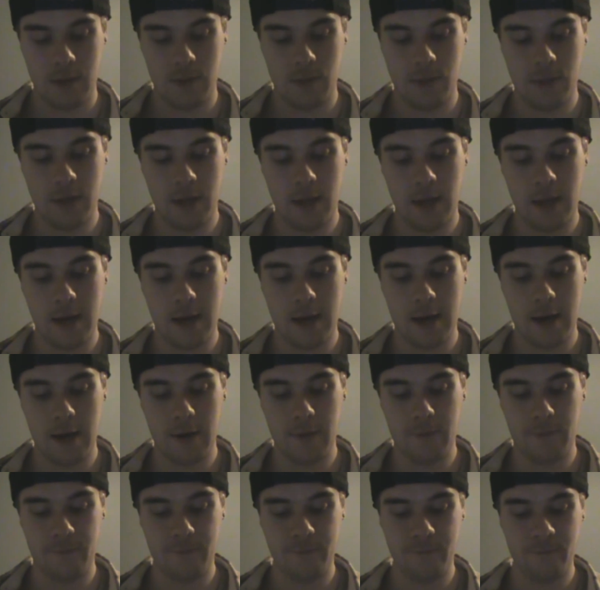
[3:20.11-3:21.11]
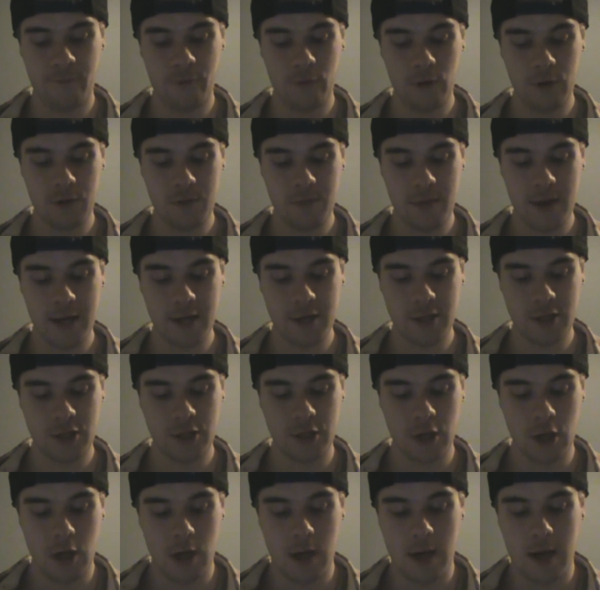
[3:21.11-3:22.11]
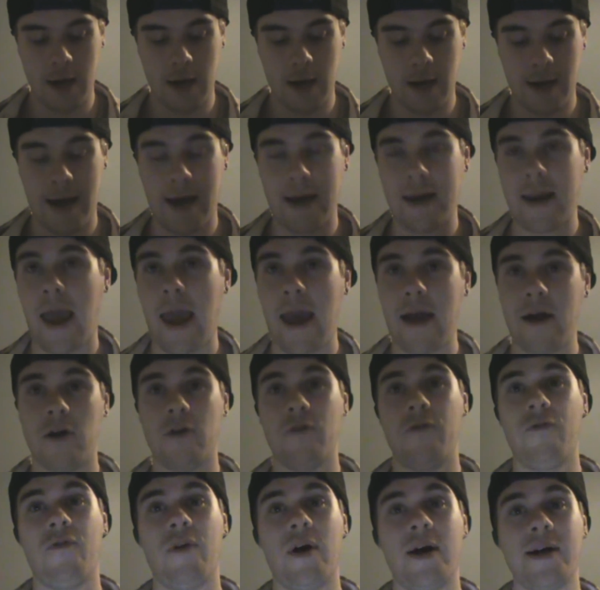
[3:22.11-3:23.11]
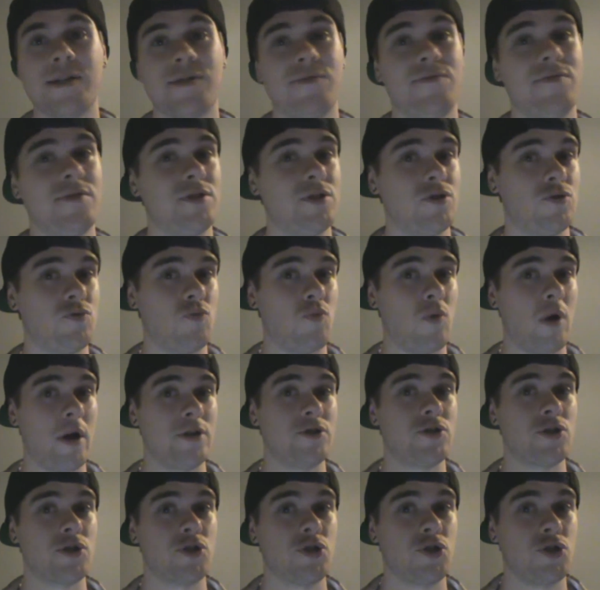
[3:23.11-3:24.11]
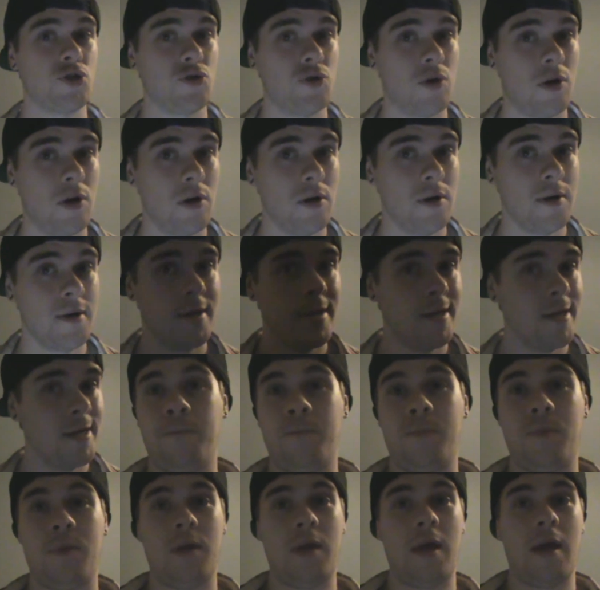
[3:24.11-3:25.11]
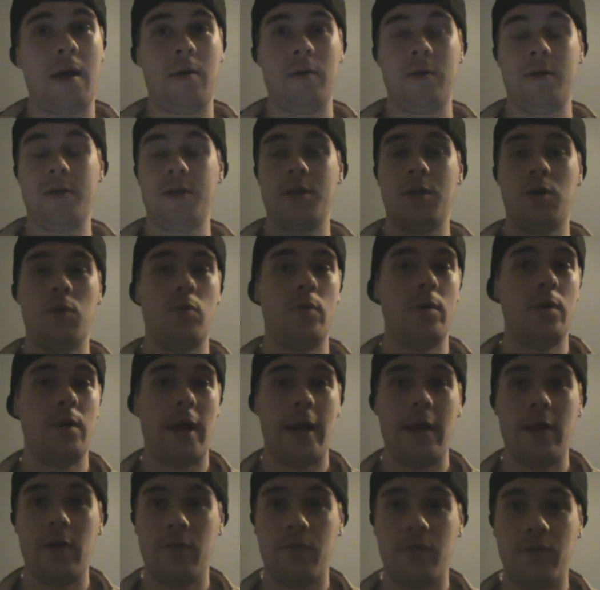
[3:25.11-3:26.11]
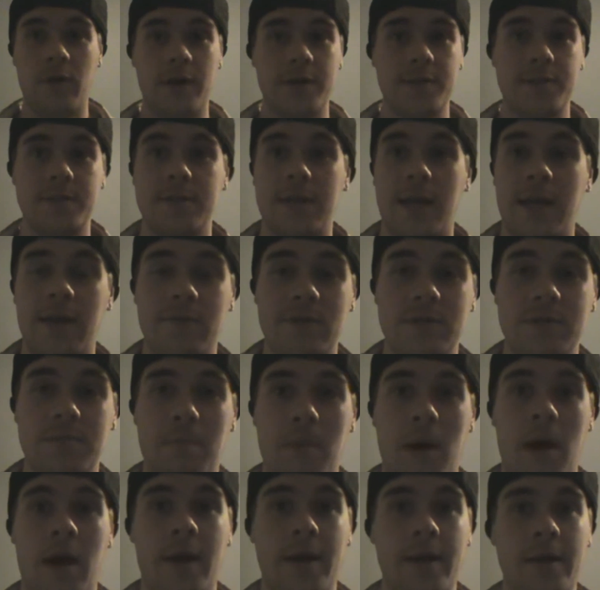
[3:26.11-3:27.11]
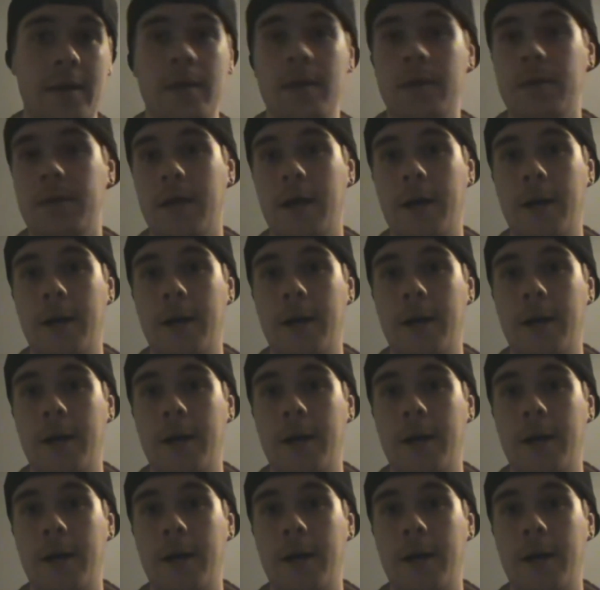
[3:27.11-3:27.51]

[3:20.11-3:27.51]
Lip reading: The fourth match had AR Fox versus Roderick Strong. AR Fox is out of his mind.